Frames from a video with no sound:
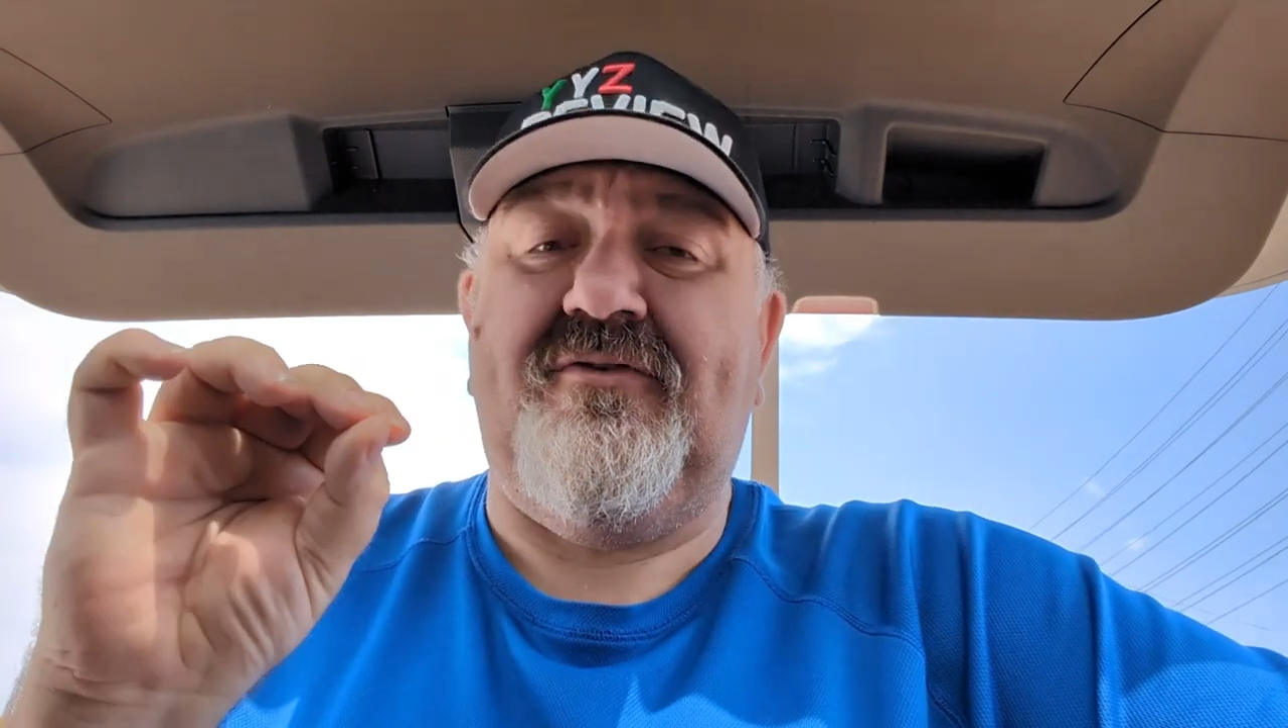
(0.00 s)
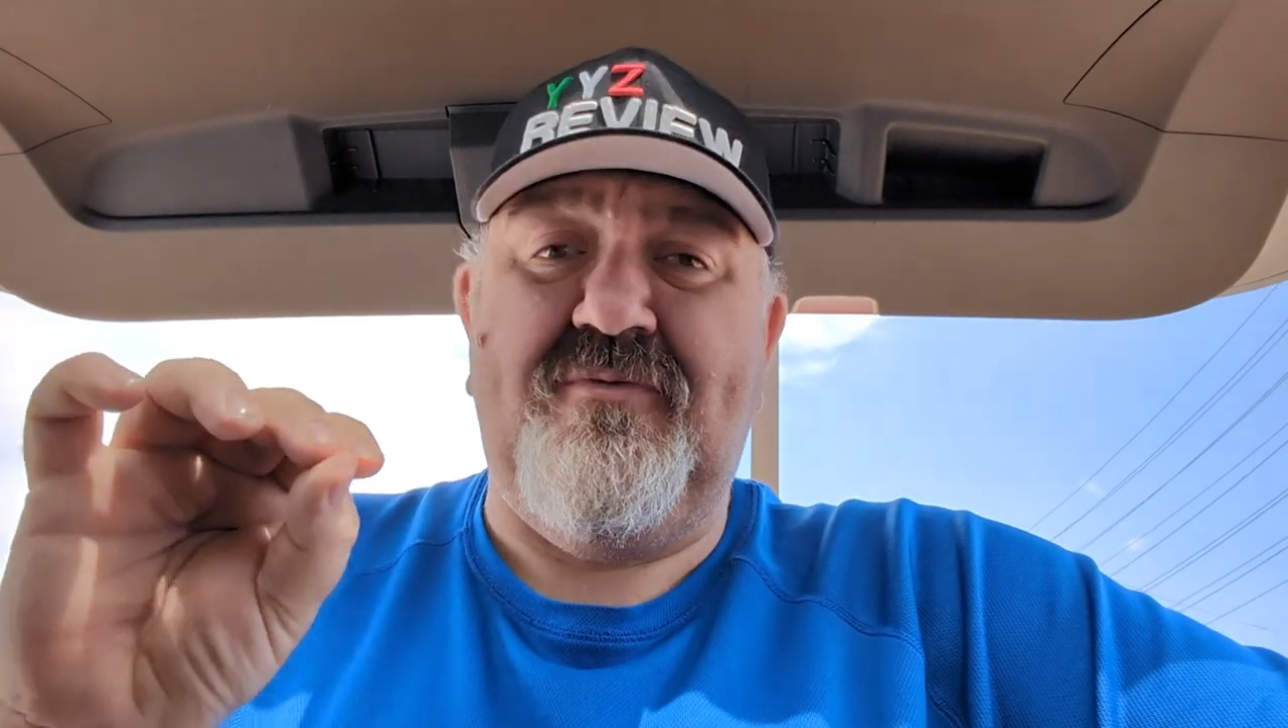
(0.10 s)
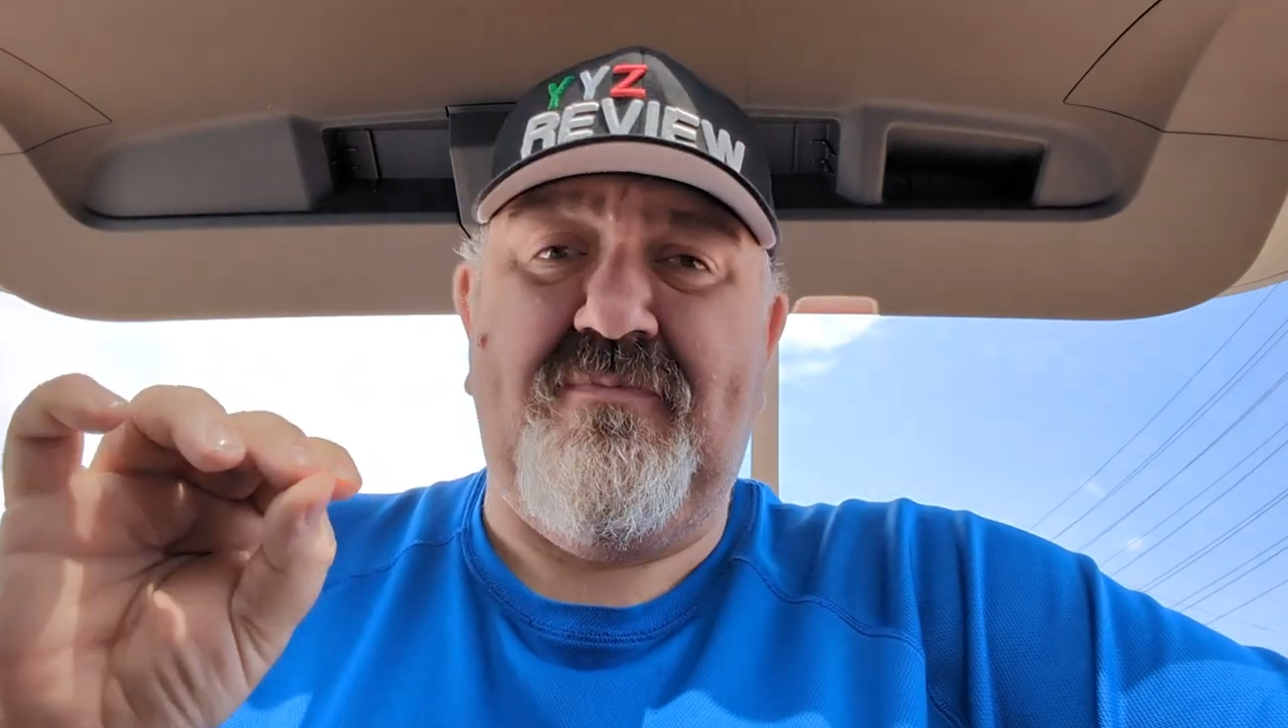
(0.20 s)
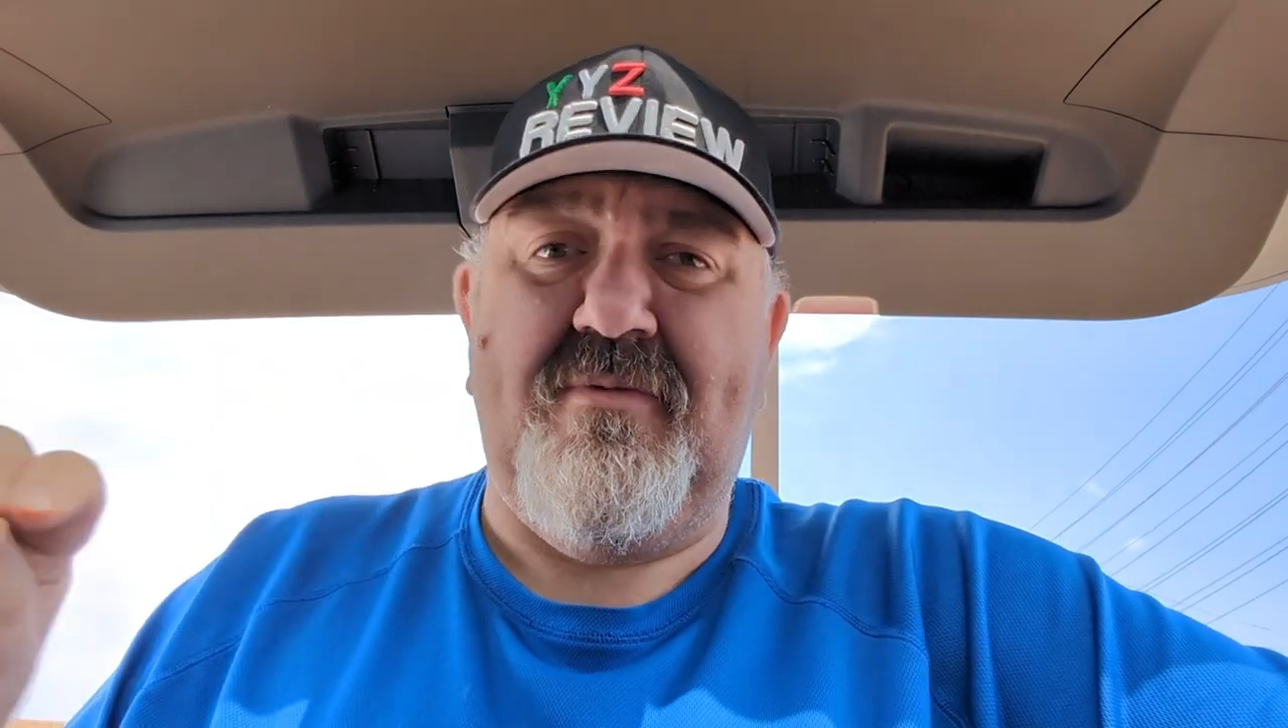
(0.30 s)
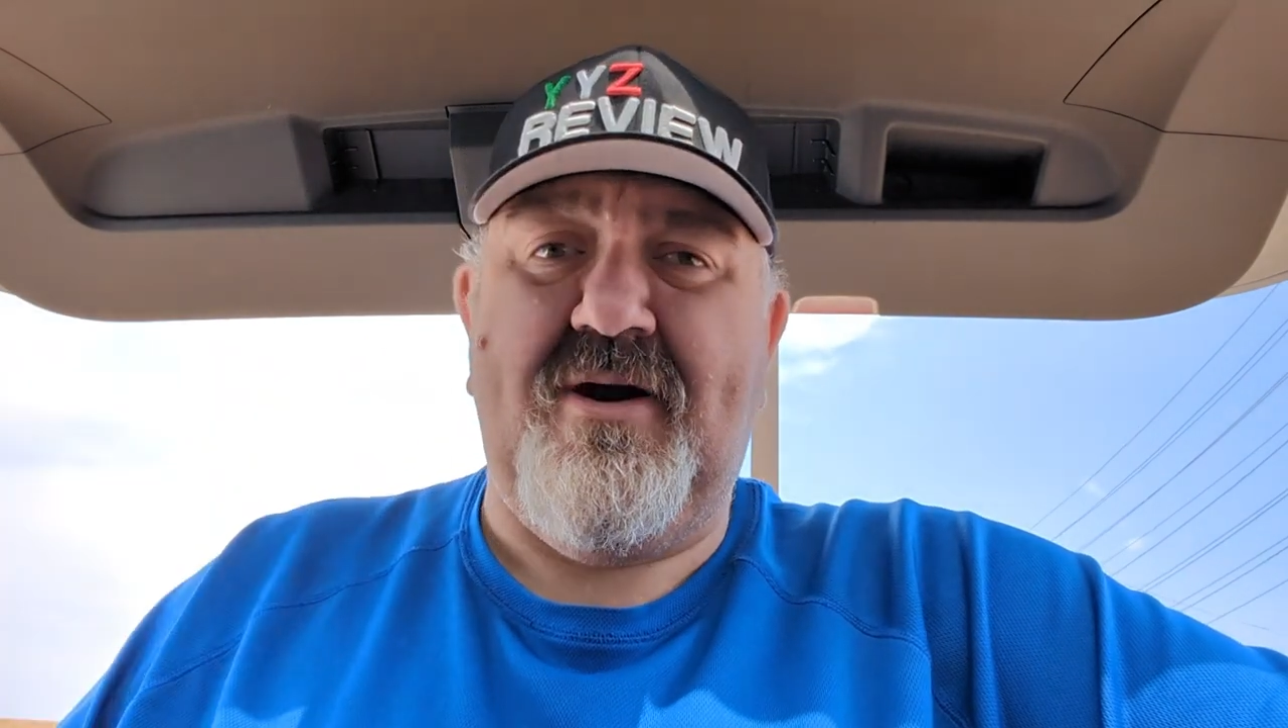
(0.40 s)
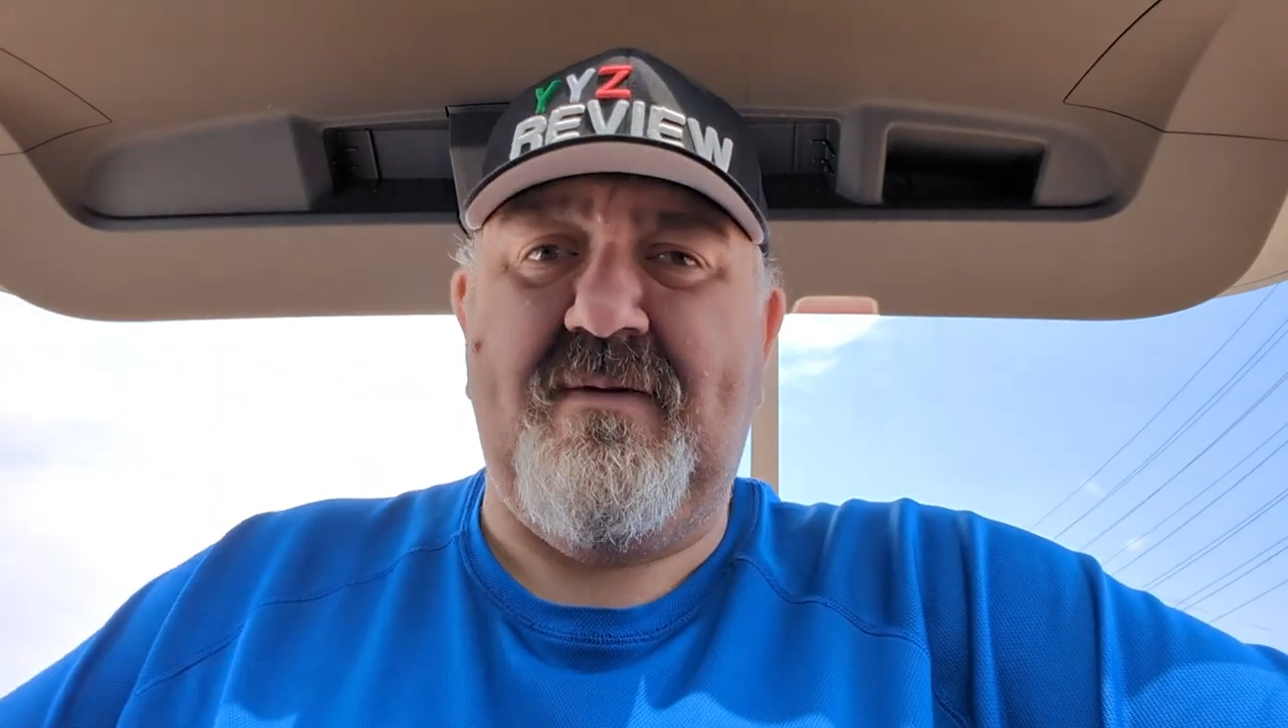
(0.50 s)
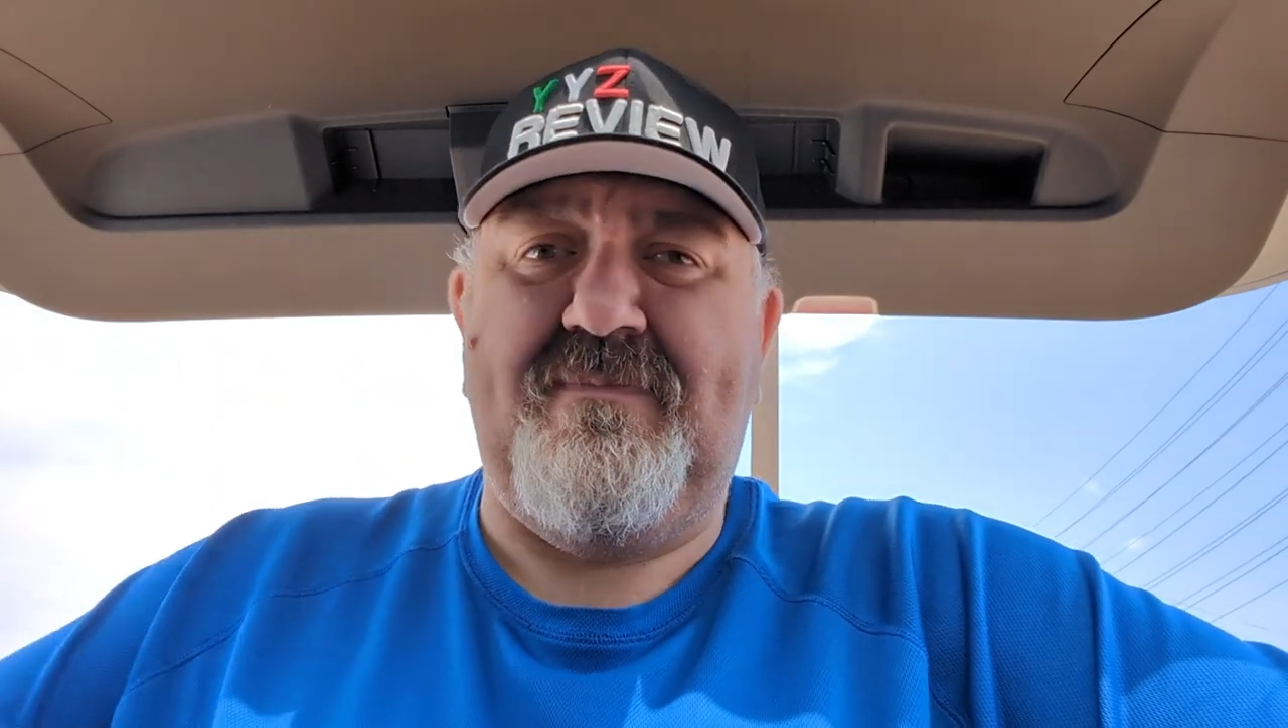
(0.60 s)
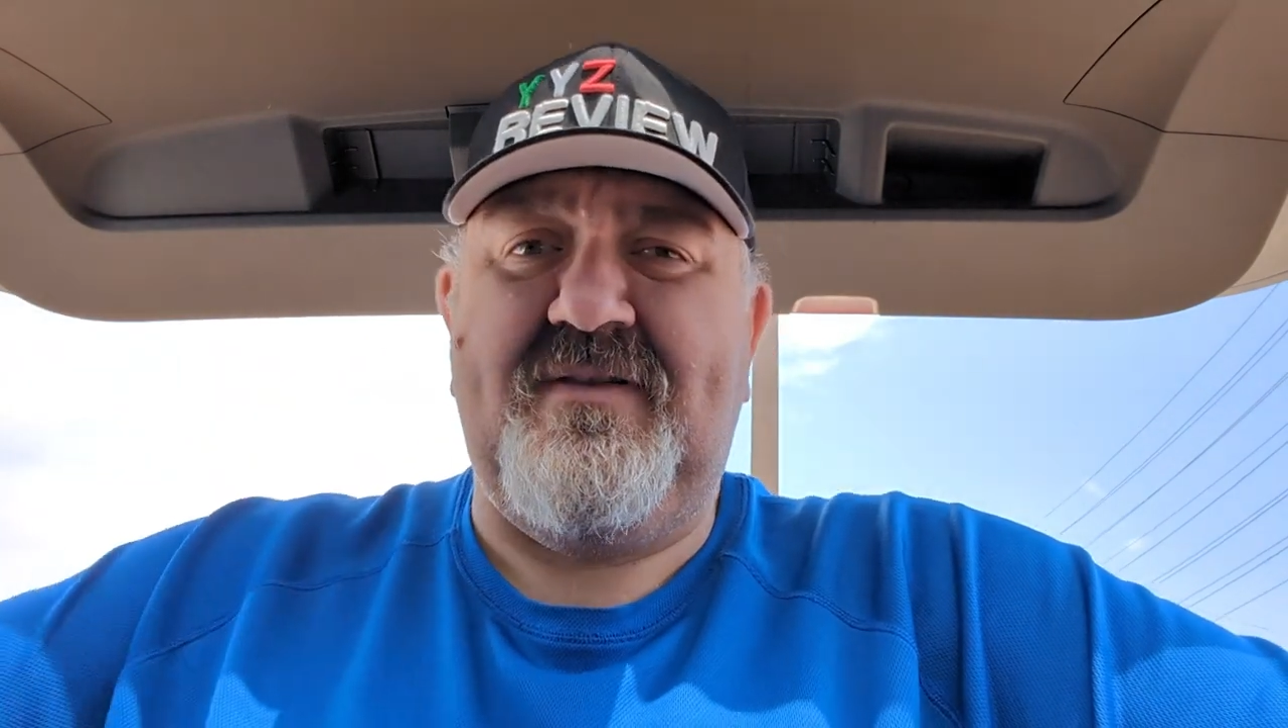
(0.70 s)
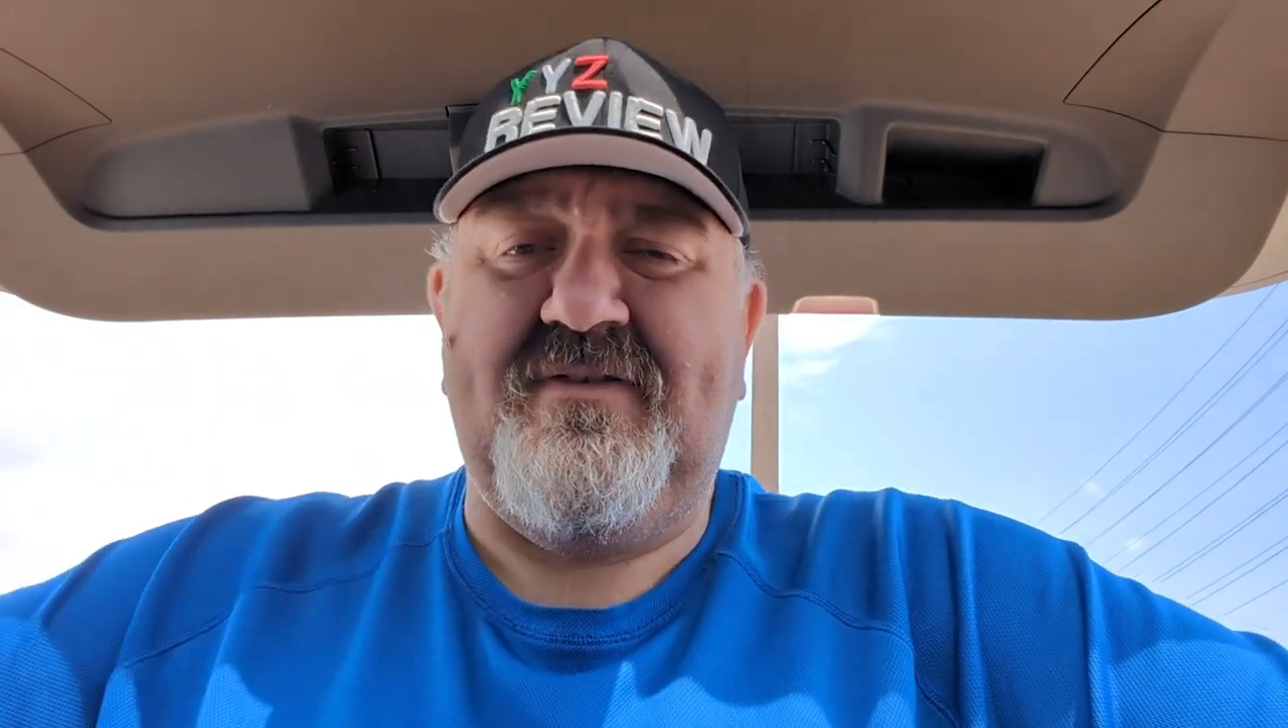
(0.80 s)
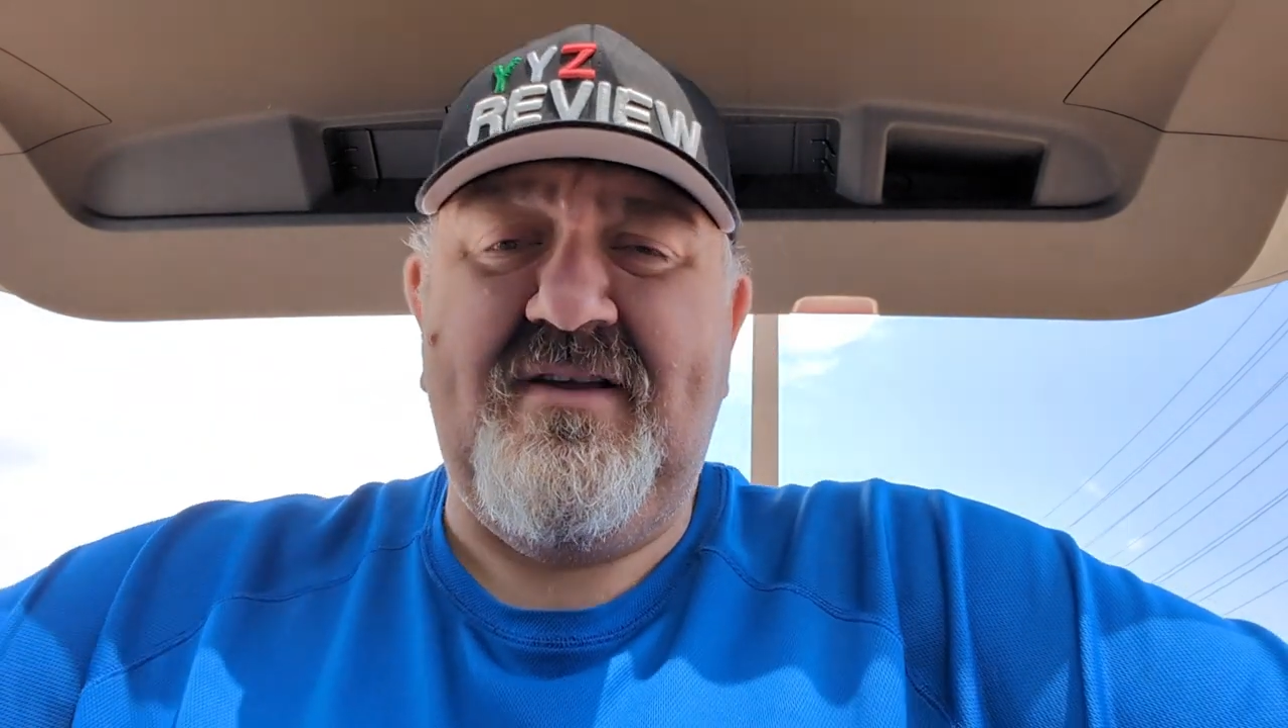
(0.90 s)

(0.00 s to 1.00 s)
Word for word: a supermarket pizza.